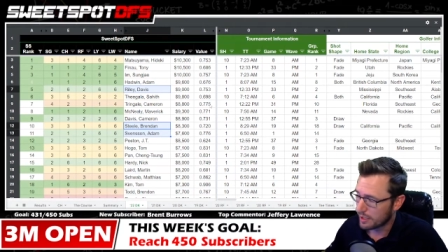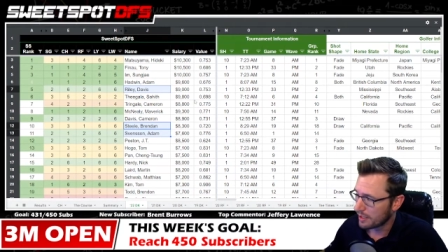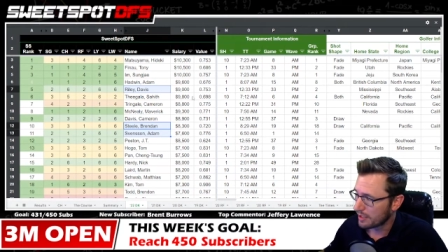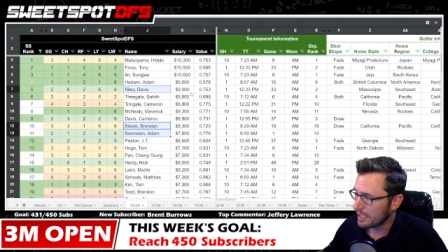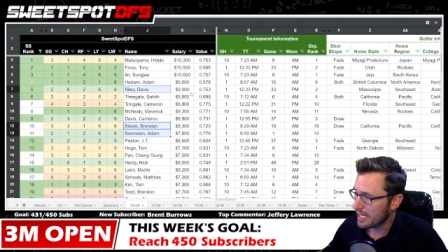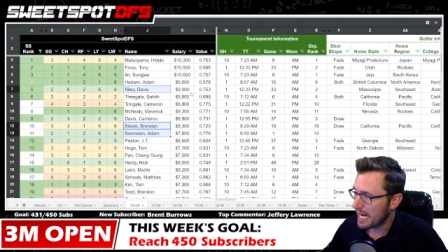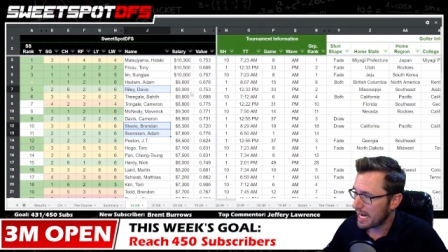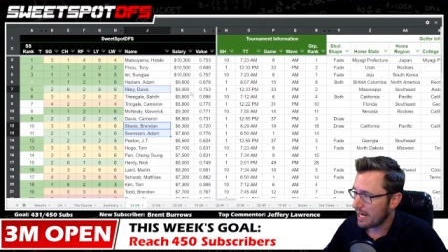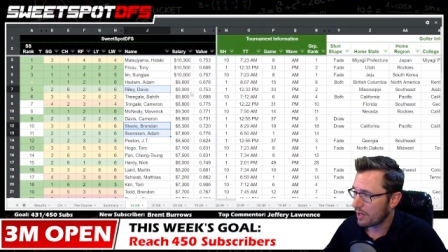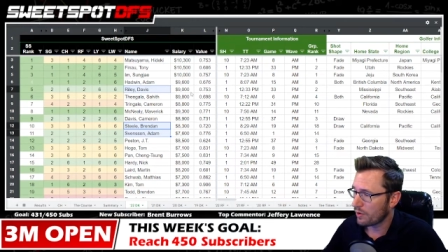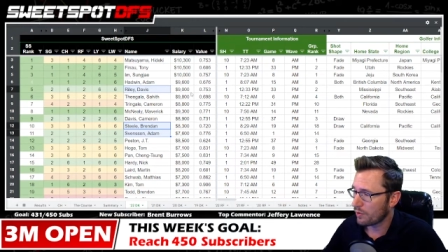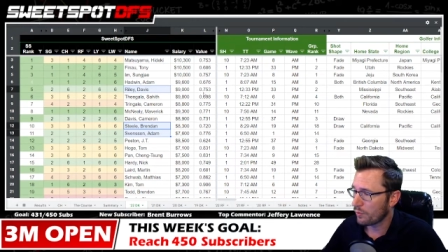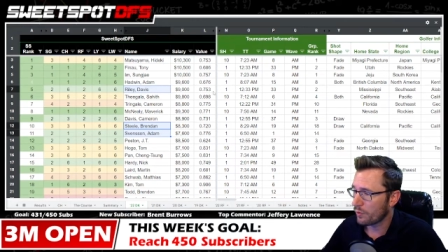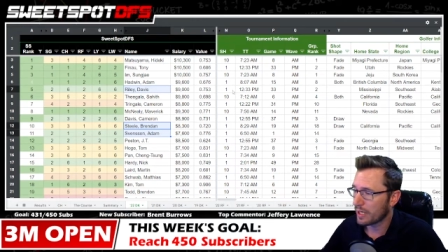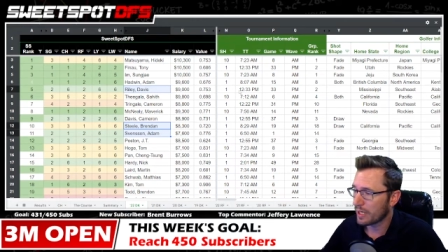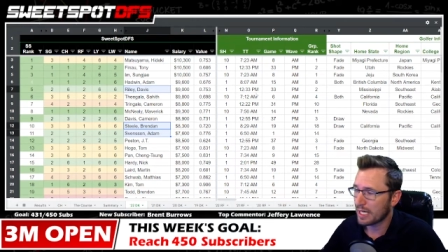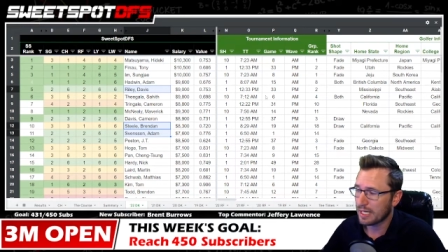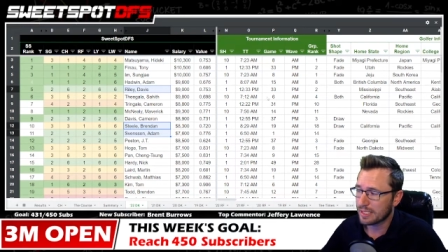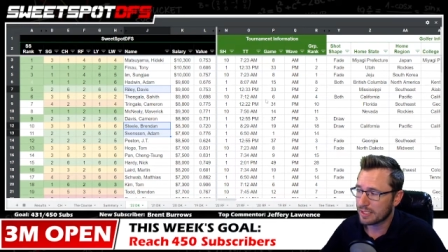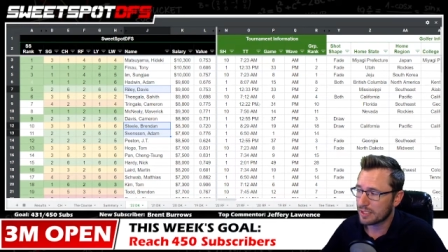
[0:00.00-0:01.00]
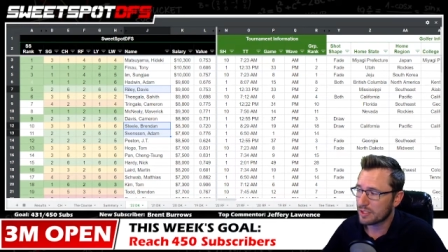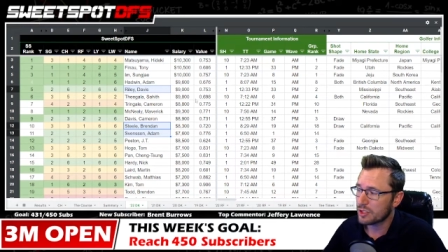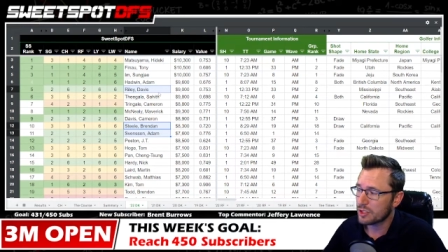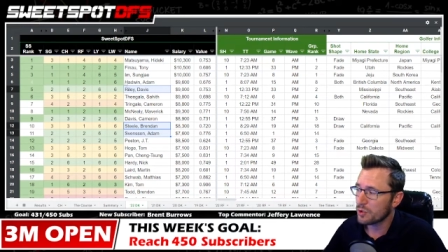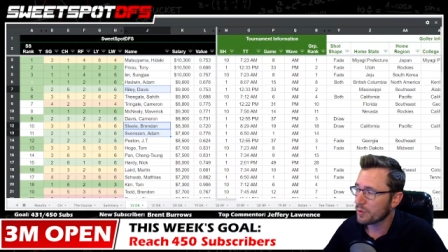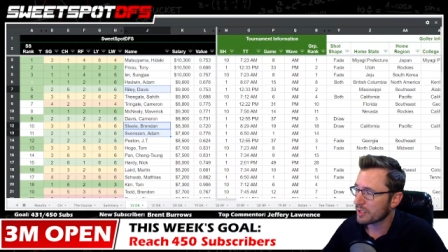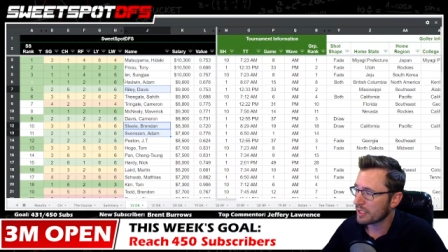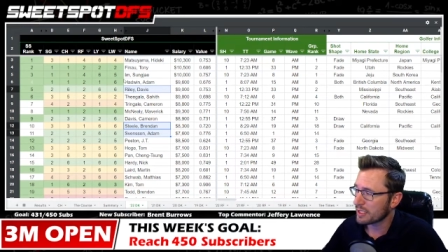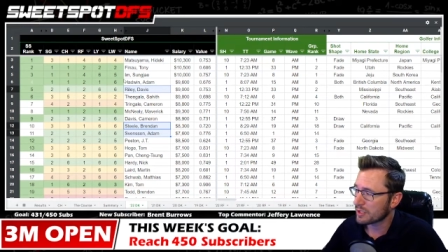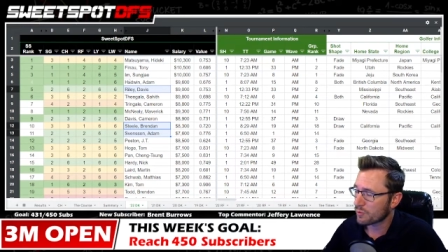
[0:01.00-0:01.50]
Now, what I like to do
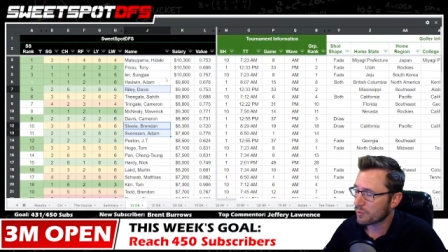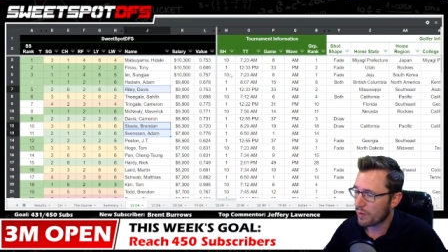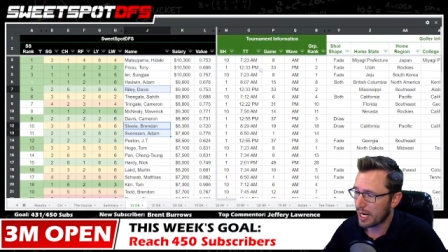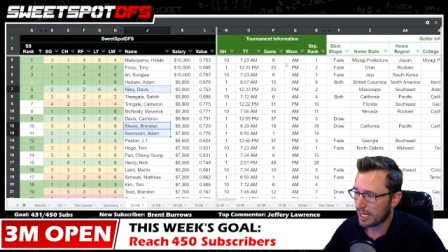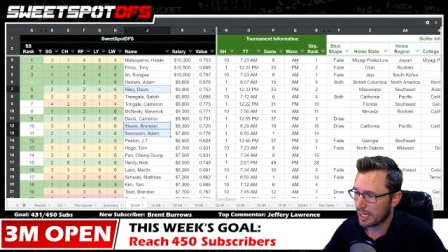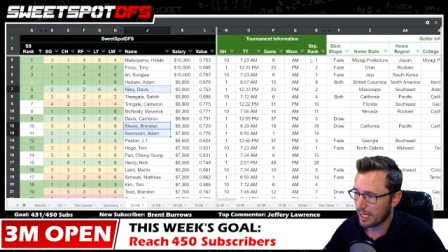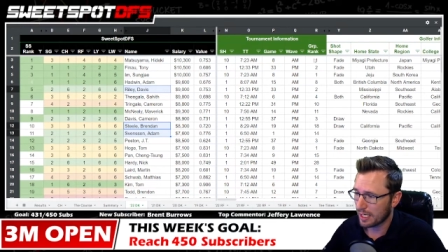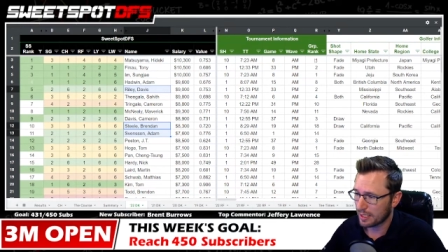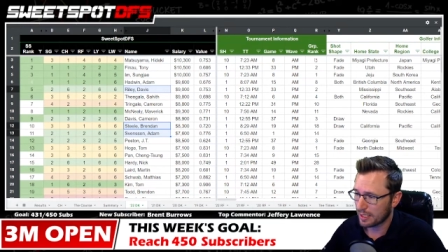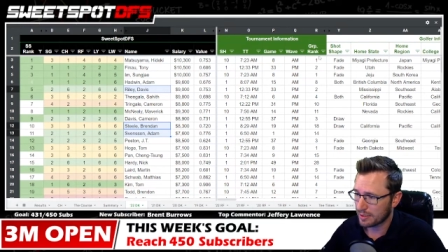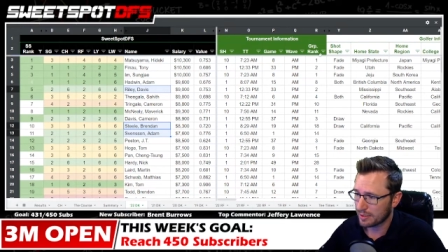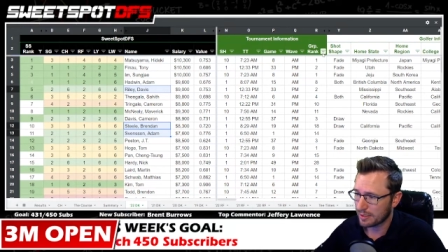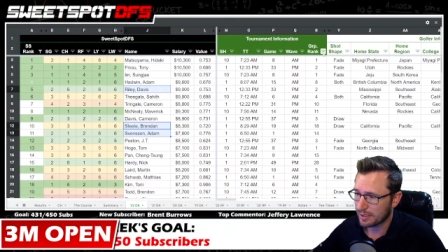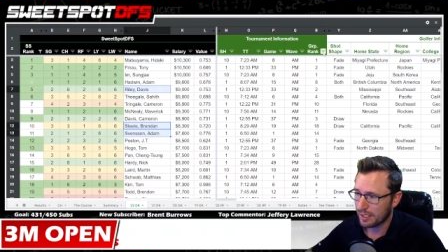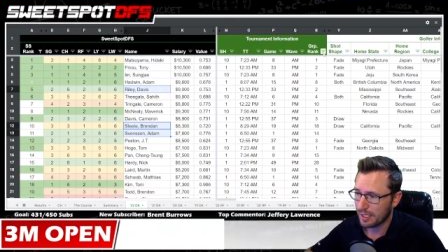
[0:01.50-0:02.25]
with these rankings